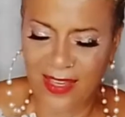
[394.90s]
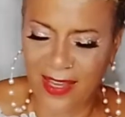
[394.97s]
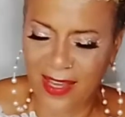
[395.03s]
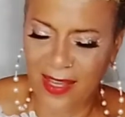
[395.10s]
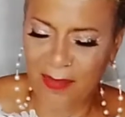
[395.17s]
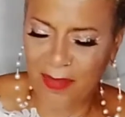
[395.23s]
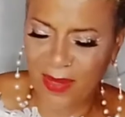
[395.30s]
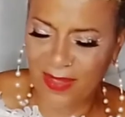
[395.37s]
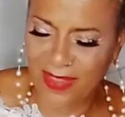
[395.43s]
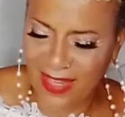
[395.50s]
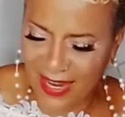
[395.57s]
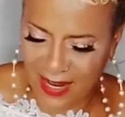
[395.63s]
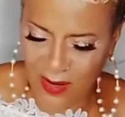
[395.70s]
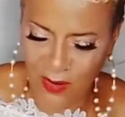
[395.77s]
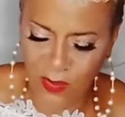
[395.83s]
Come on,
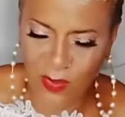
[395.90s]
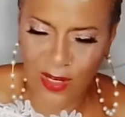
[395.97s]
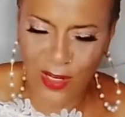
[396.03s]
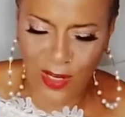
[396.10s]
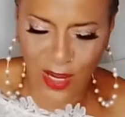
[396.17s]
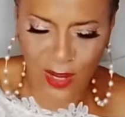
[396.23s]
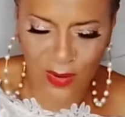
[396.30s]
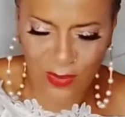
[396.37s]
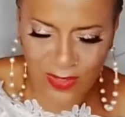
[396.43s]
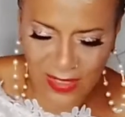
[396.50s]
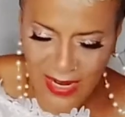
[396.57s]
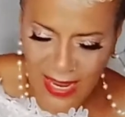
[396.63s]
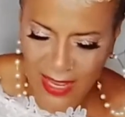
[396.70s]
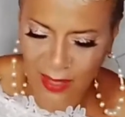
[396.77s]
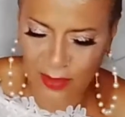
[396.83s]
there we go.
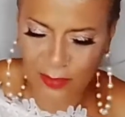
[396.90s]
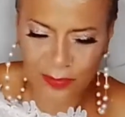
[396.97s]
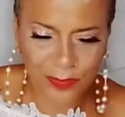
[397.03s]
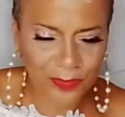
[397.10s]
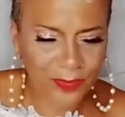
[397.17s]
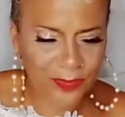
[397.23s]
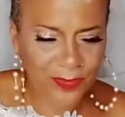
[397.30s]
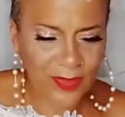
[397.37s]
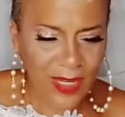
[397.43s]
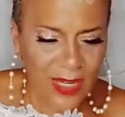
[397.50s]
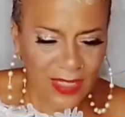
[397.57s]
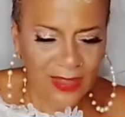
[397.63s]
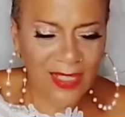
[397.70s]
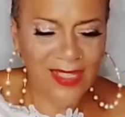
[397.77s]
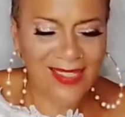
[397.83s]
Now,
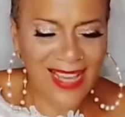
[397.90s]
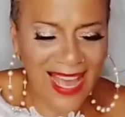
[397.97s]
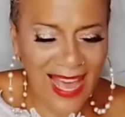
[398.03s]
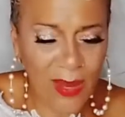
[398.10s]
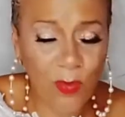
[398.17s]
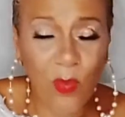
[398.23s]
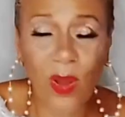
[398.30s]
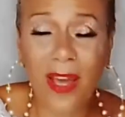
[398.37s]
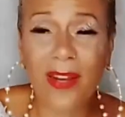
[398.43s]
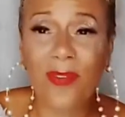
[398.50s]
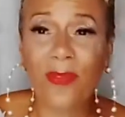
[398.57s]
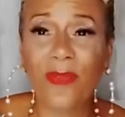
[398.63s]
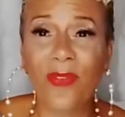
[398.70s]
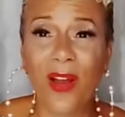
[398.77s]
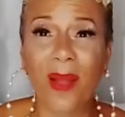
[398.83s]
Let's add one
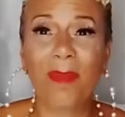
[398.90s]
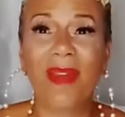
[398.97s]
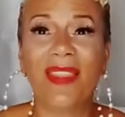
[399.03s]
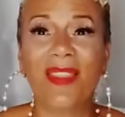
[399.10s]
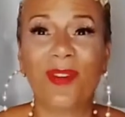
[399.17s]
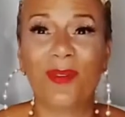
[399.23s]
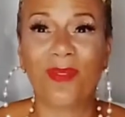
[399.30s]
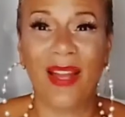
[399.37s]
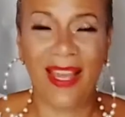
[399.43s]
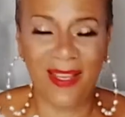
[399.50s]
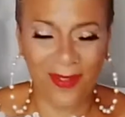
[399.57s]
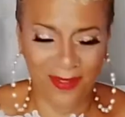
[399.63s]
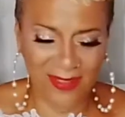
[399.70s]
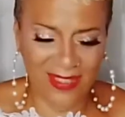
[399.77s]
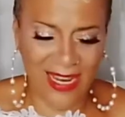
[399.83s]
from the
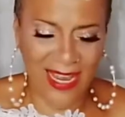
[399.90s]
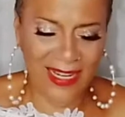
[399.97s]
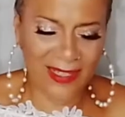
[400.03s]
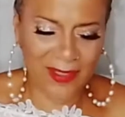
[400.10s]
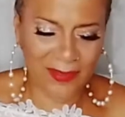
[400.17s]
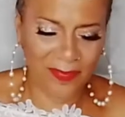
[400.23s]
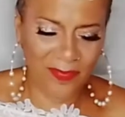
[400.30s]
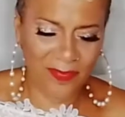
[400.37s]
Rider deck.